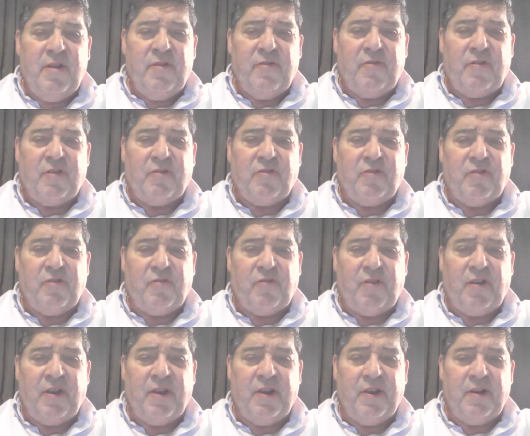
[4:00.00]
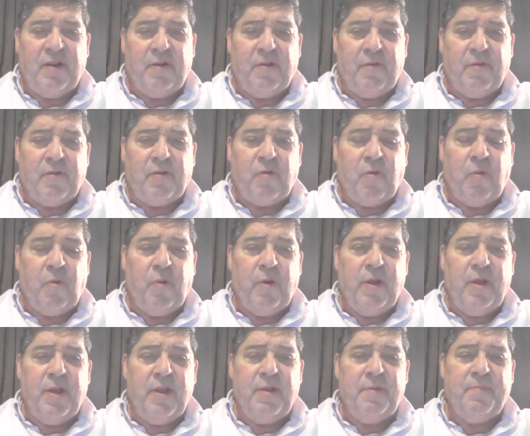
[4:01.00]
such as
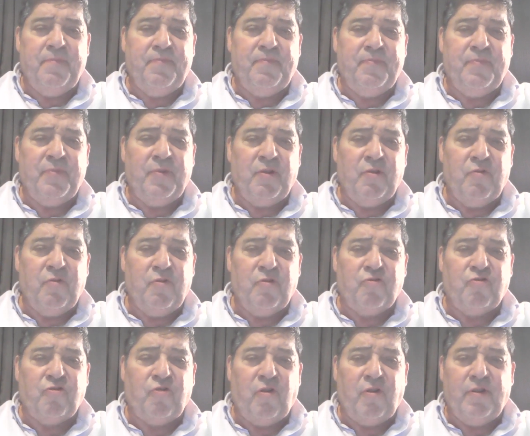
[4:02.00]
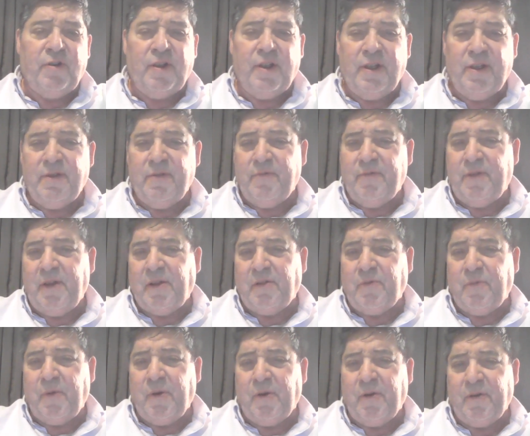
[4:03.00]
Iroquois, the Shawnee,
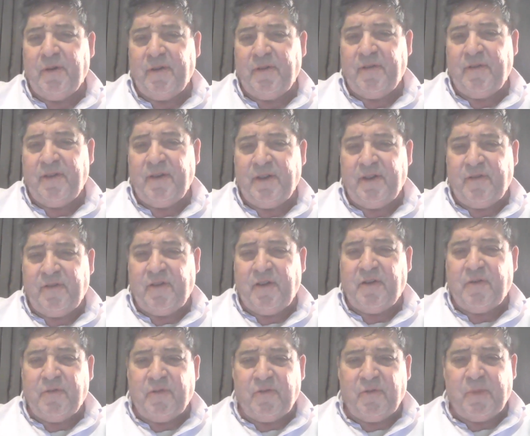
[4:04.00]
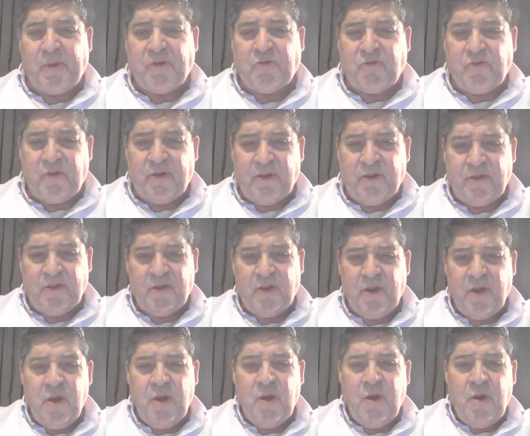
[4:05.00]
Delaware, etc., especially in
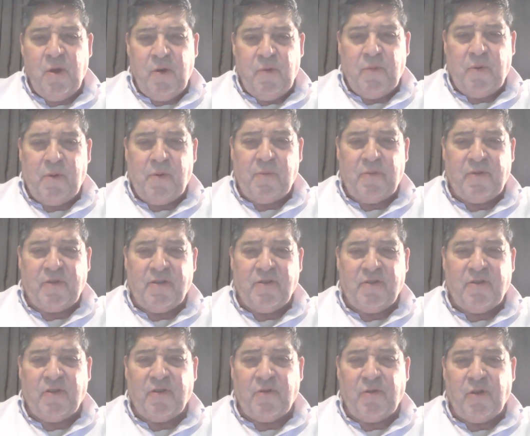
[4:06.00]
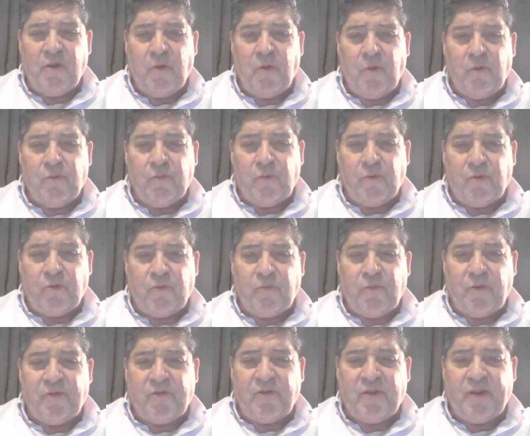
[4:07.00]
what was considered the Old
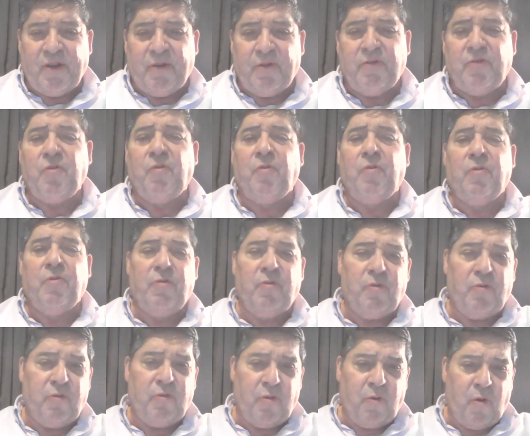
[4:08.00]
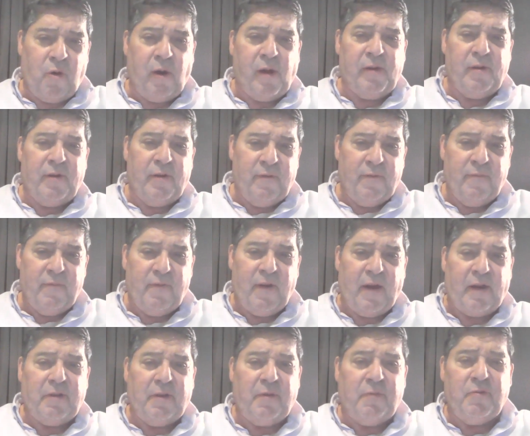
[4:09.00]
Northwest Territory, or the Ohio
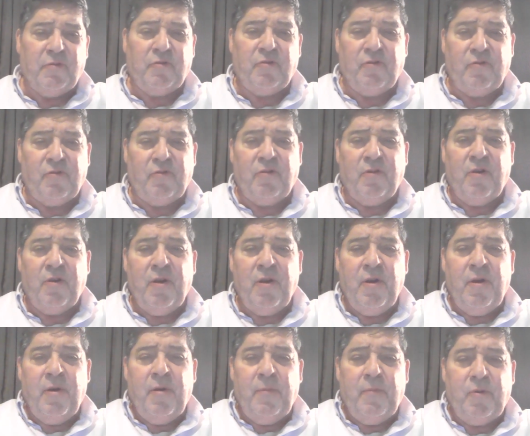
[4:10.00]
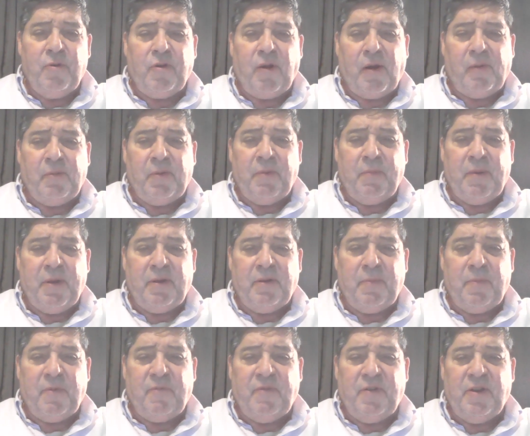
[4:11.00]
Valley, which is predominantly made
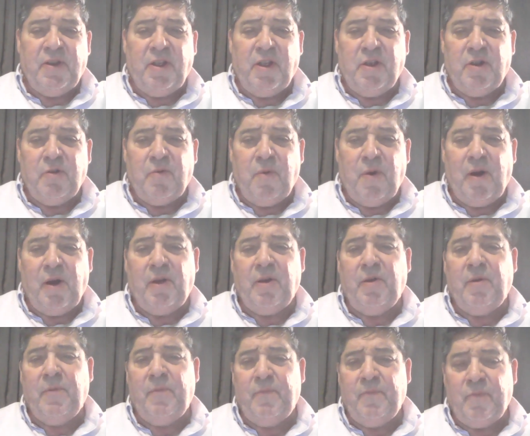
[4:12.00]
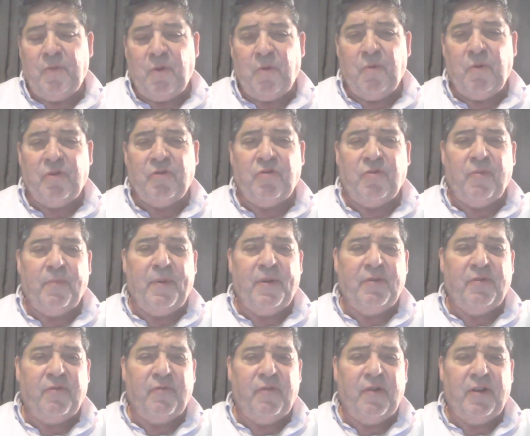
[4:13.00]
up of Indiana, Ohio, western
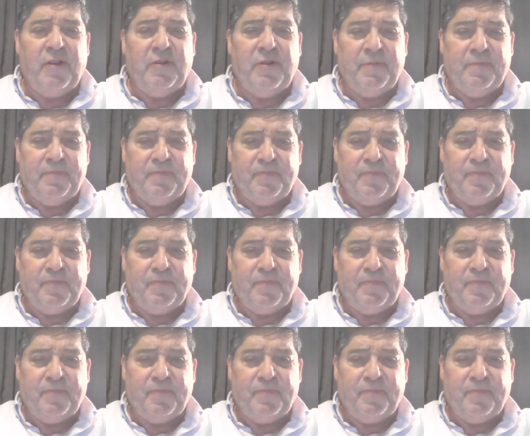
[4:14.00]
Pennsylvania,